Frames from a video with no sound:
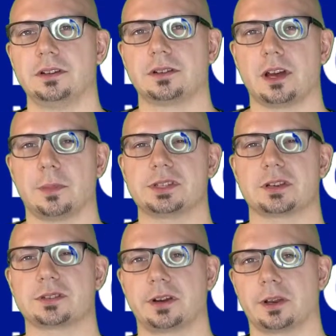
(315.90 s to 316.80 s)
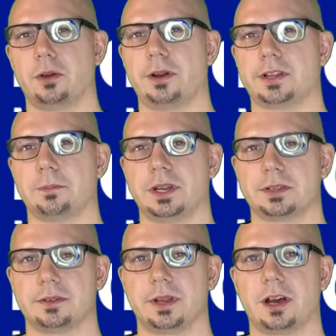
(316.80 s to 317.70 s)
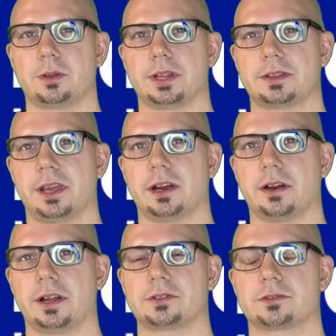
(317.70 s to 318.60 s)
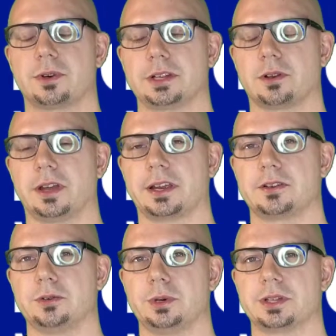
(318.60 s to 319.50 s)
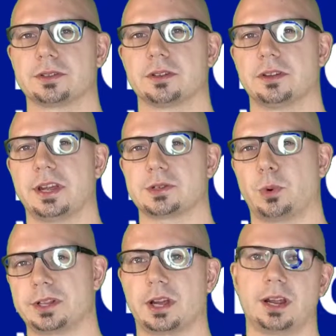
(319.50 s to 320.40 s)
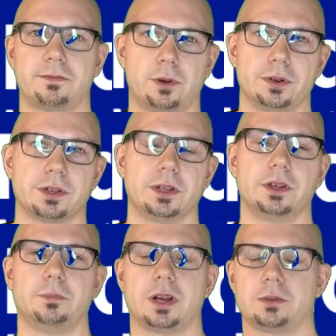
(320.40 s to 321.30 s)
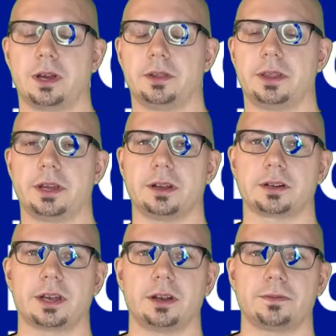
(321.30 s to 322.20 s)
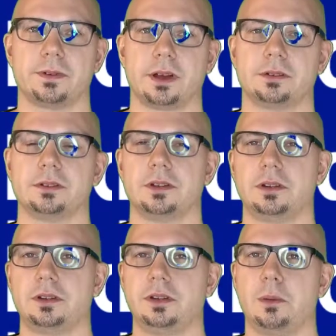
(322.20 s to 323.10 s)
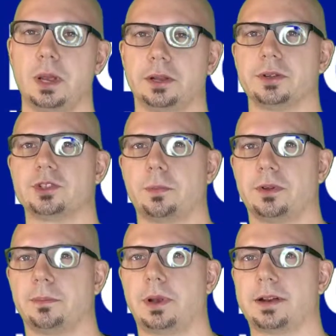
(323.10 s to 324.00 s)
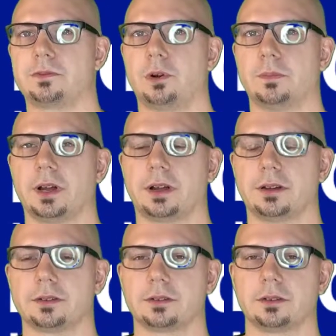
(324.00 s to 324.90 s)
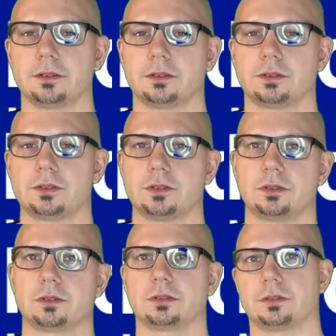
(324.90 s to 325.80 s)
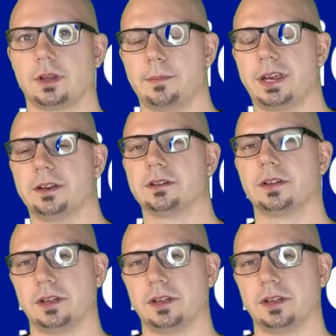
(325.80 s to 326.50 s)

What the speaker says: companies are starting to learn it a bit now that they are not trying to like do it as a one-time effort, but rather than kind of build on top of the platform. I mean,